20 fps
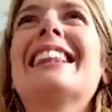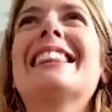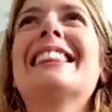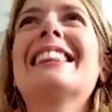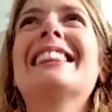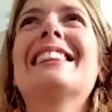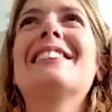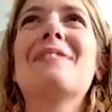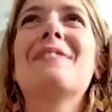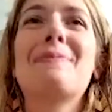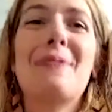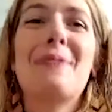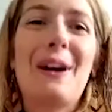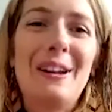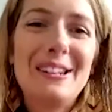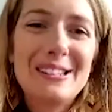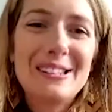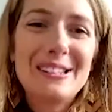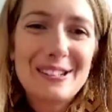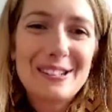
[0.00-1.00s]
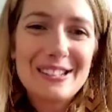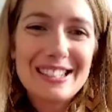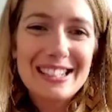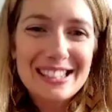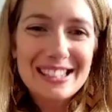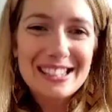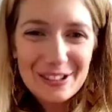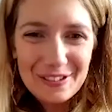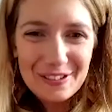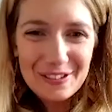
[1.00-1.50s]
my partner's got it.
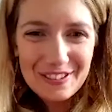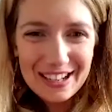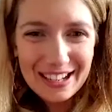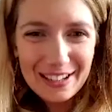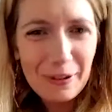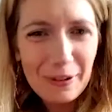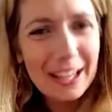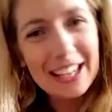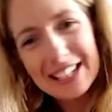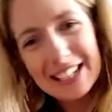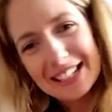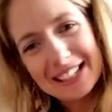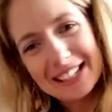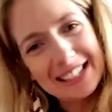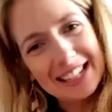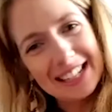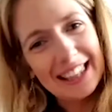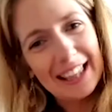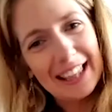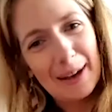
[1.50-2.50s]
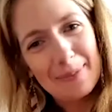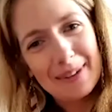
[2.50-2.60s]
Sorry, we can just delete that